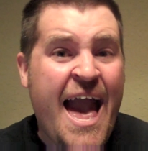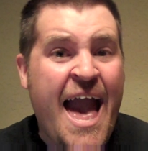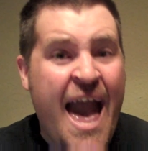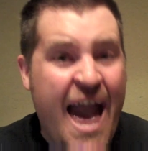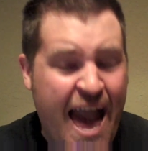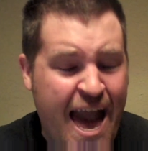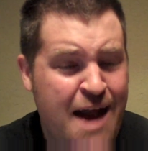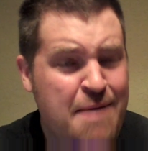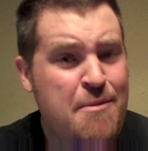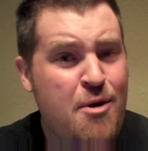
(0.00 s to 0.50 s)

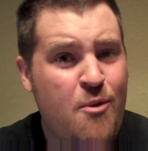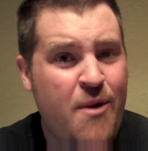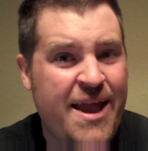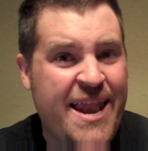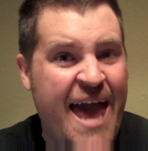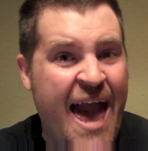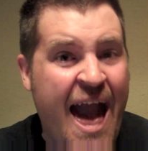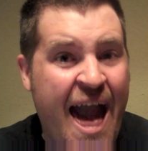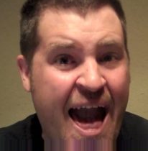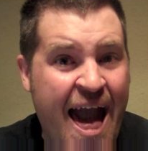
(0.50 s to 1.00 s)
Elmo
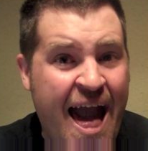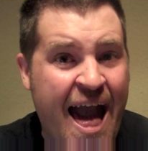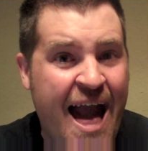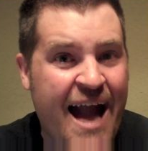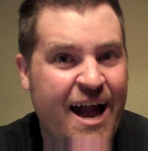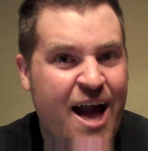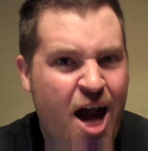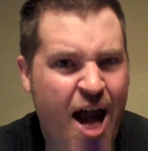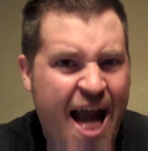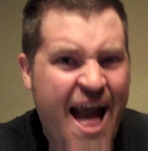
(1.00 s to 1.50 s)
wanna
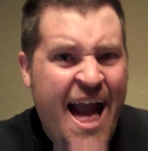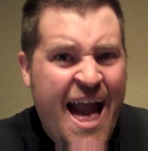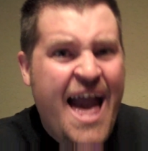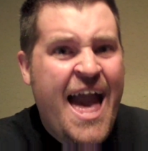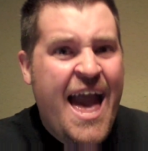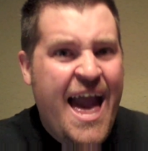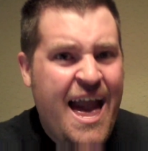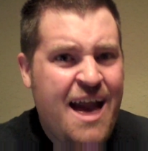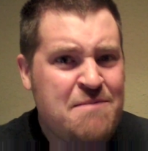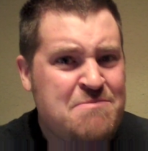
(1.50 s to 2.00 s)
hug.
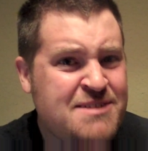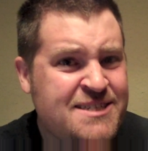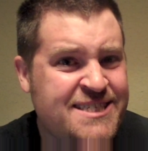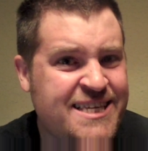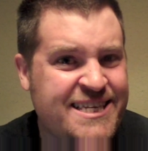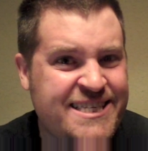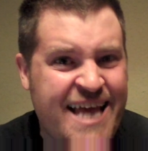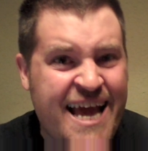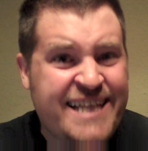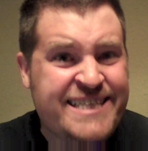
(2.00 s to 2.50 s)
Elmo
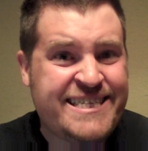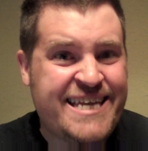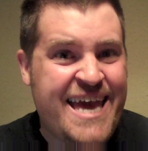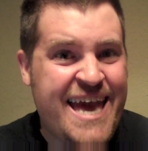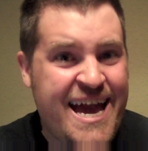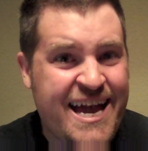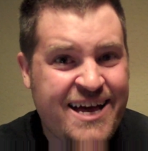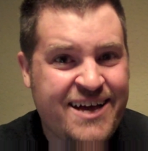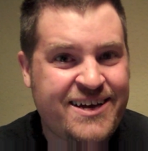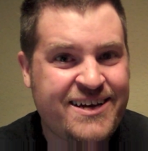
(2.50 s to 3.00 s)
says that
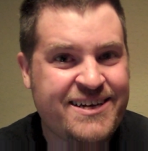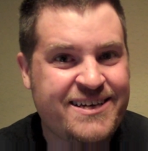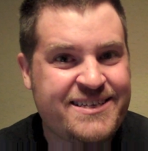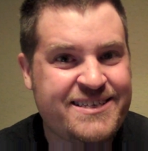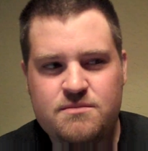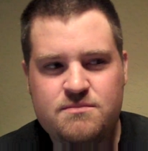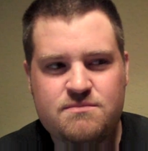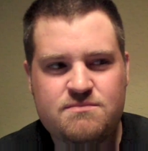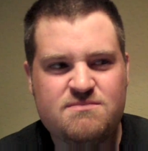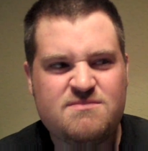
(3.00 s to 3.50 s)

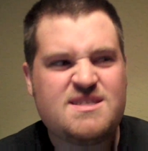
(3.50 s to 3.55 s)
tickles.